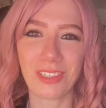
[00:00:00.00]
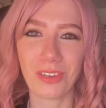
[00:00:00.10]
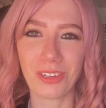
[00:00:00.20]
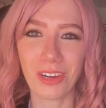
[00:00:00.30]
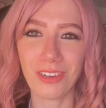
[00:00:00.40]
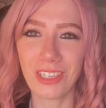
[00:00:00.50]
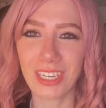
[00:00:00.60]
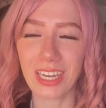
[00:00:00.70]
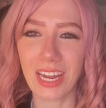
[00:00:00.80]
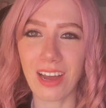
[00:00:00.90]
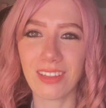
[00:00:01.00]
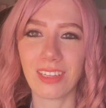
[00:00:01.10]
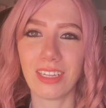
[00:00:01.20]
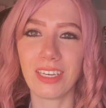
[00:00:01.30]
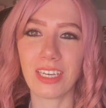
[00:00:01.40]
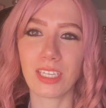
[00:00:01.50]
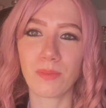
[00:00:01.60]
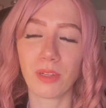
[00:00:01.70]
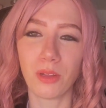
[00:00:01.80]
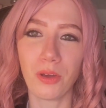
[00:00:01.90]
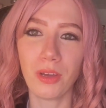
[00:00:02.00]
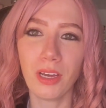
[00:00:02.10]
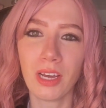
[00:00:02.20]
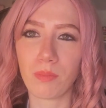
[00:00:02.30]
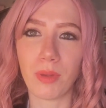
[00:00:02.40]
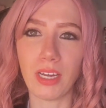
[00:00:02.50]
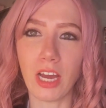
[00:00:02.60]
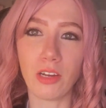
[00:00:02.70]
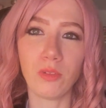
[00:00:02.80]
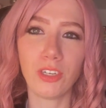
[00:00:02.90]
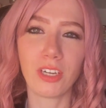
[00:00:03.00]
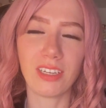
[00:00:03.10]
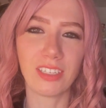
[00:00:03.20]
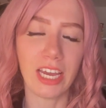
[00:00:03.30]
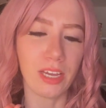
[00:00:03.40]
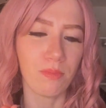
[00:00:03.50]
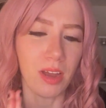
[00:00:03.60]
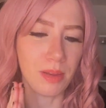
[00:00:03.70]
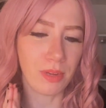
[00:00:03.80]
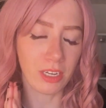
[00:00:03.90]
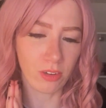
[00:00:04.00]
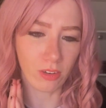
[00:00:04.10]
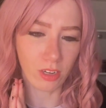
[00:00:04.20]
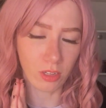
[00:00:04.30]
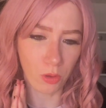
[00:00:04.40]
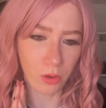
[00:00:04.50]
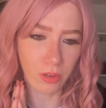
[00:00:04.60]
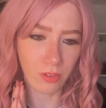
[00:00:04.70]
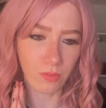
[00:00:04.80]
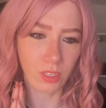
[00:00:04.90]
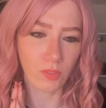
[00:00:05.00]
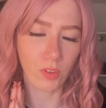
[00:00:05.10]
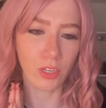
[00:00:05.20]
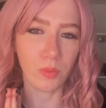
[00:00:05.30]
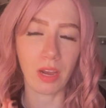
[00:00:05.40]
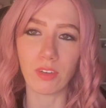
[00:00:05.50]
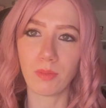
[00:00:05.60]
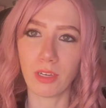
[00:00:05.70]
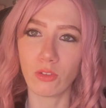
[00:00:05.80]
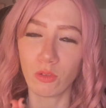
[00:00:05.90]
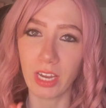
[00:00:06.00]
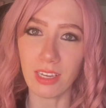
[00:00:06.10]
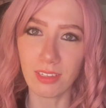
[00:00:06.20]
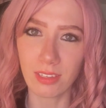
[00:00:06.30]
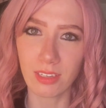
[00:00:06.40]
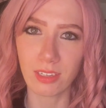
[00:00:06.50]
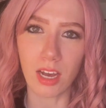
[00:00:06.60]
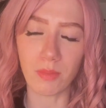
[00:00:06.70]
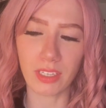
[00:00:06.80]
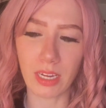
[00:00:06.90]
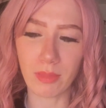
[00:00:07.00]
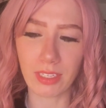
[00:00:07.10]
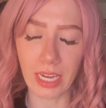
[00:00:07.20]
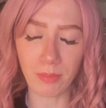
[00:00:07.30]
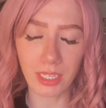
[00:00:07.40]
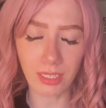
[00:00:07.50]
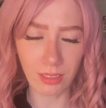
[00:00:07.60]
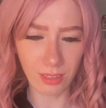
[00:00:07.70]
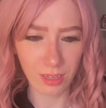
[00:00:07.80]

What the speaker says: So go check that out. The link is below. But I don't want you guys to take my opinion on it alone. For this video, we have a special guest. His name is Tainted.